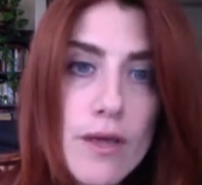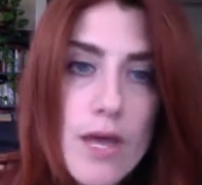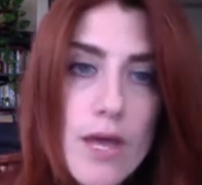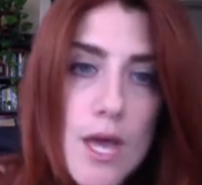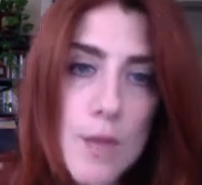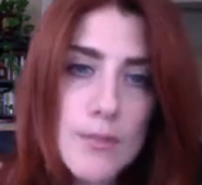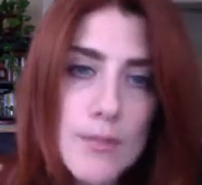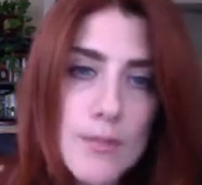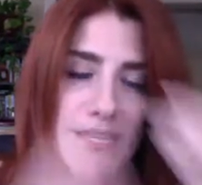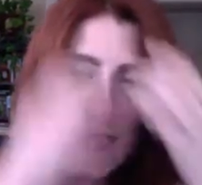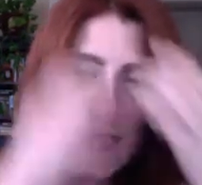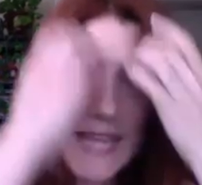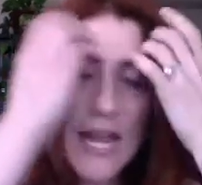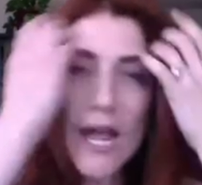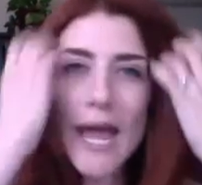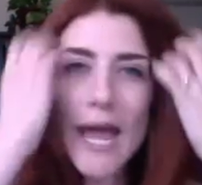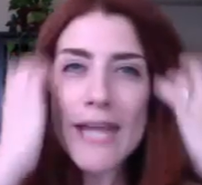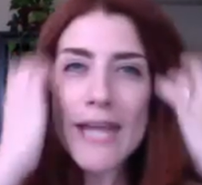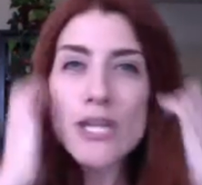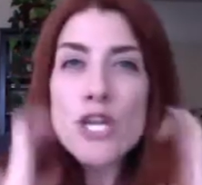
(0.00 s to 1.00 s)
Because that
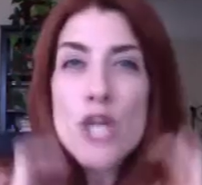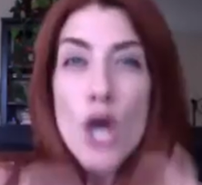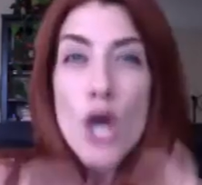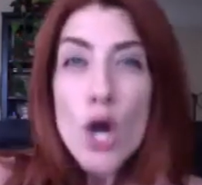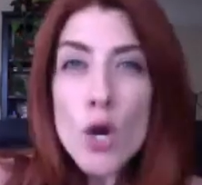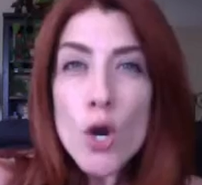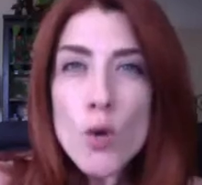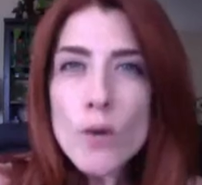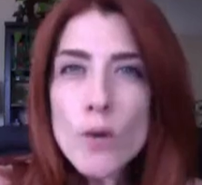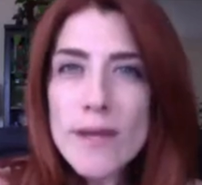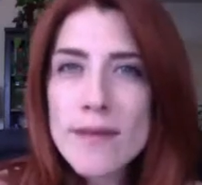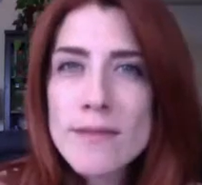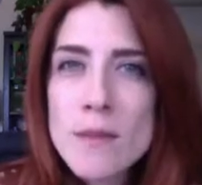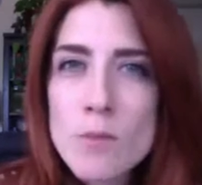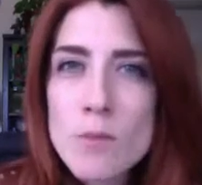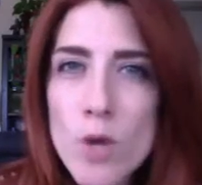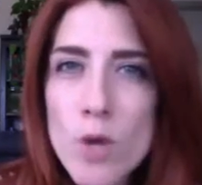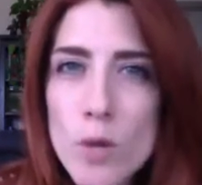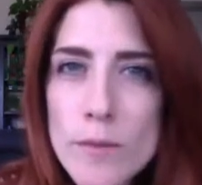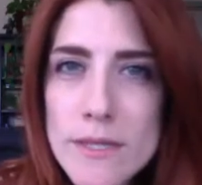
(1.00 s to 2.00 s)
I know in the
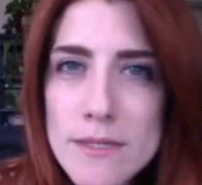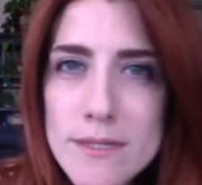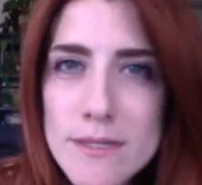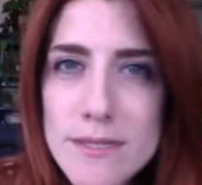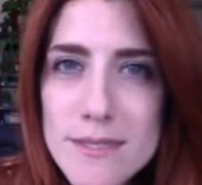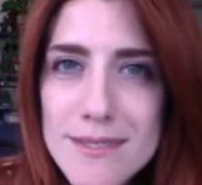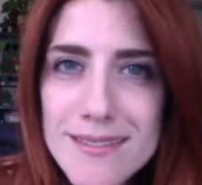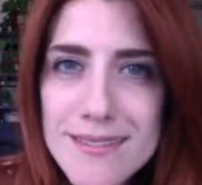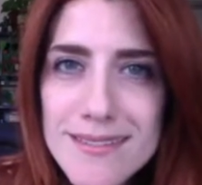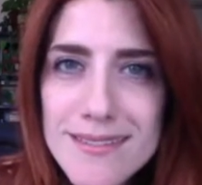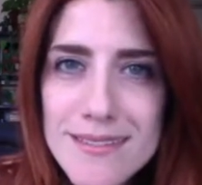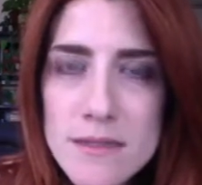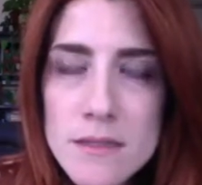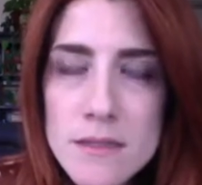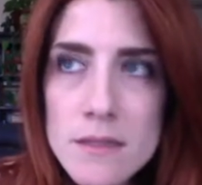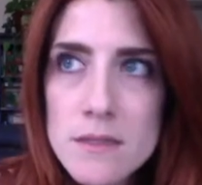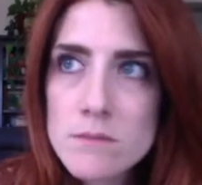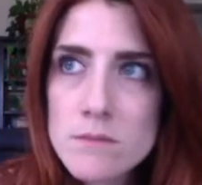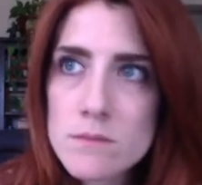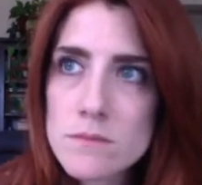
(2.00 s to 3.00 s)
moment
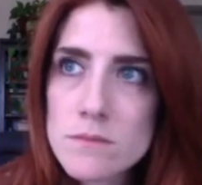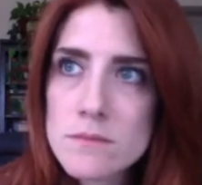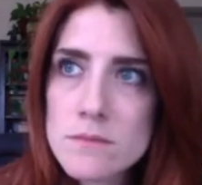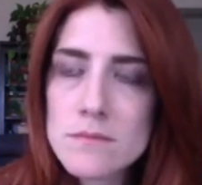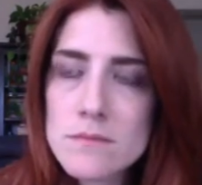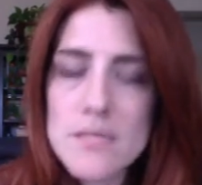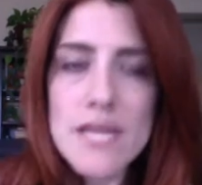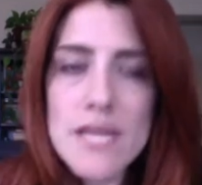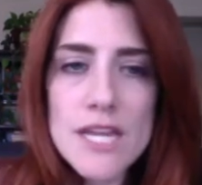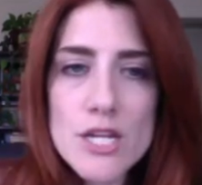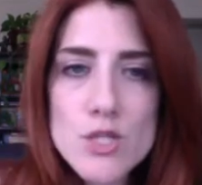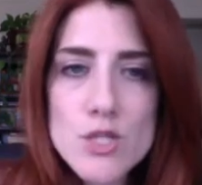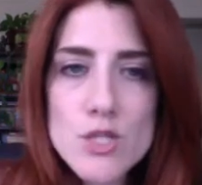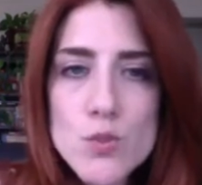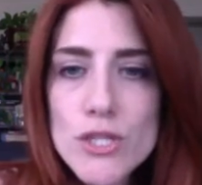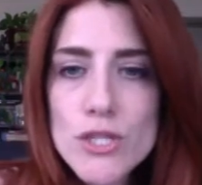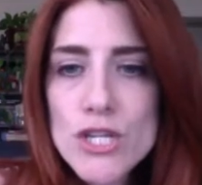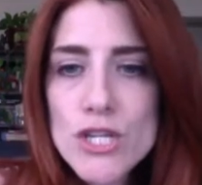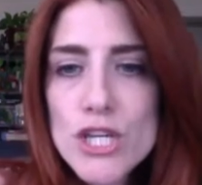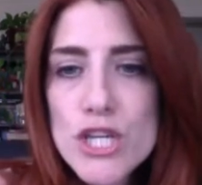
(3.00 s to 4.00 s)
is
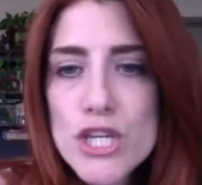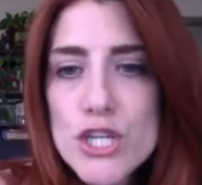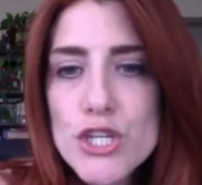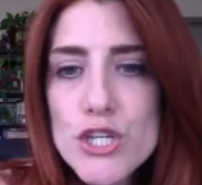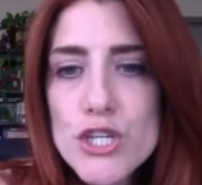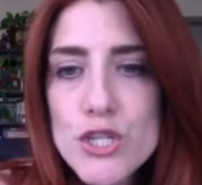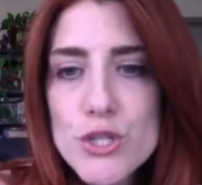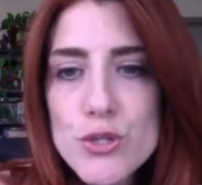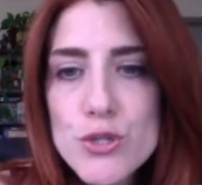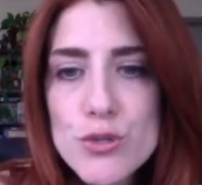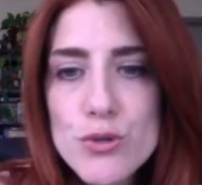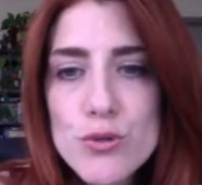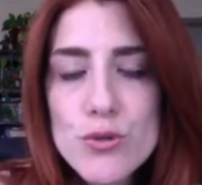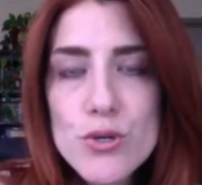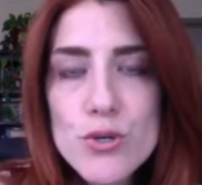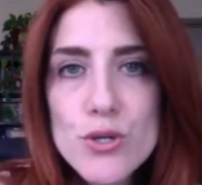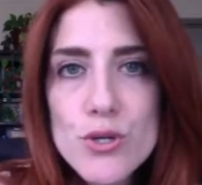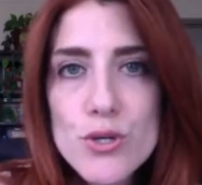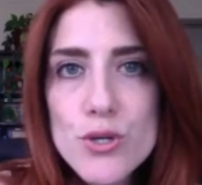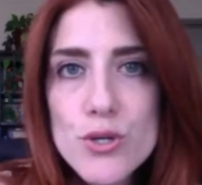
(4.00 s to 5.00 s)
really you
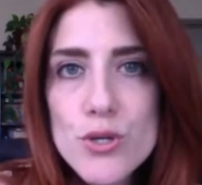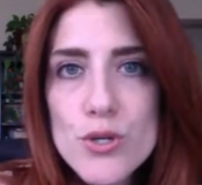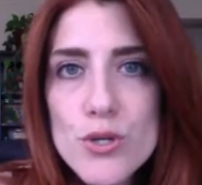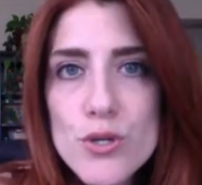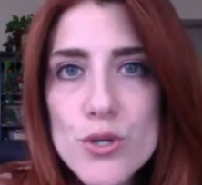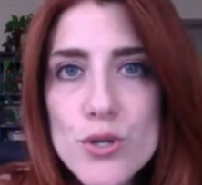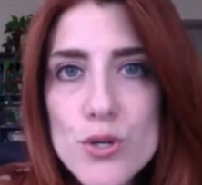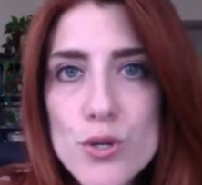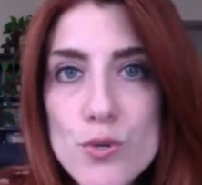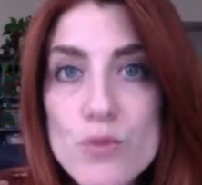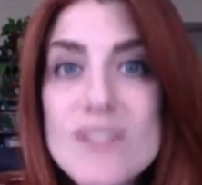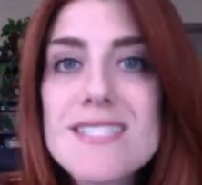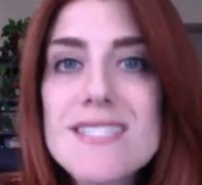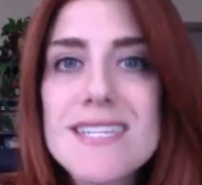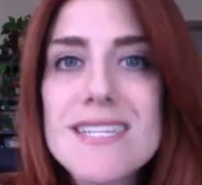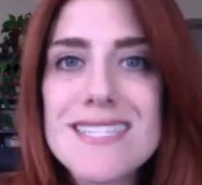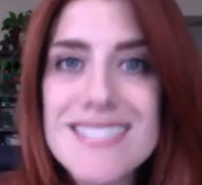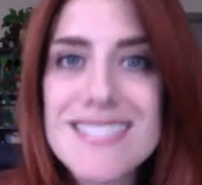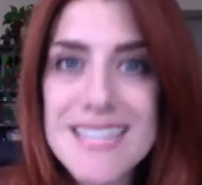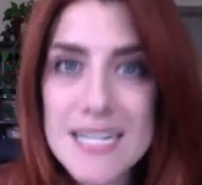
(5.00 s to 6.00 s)

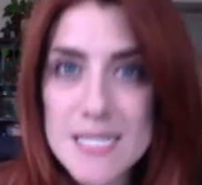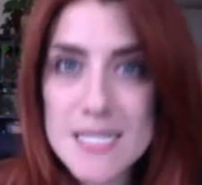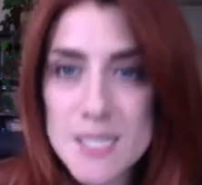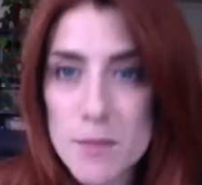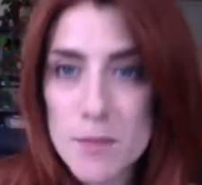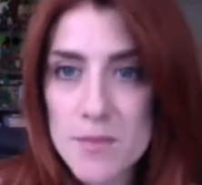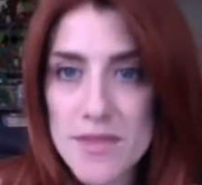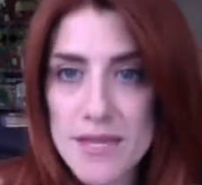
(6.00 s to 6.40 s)
resisting something.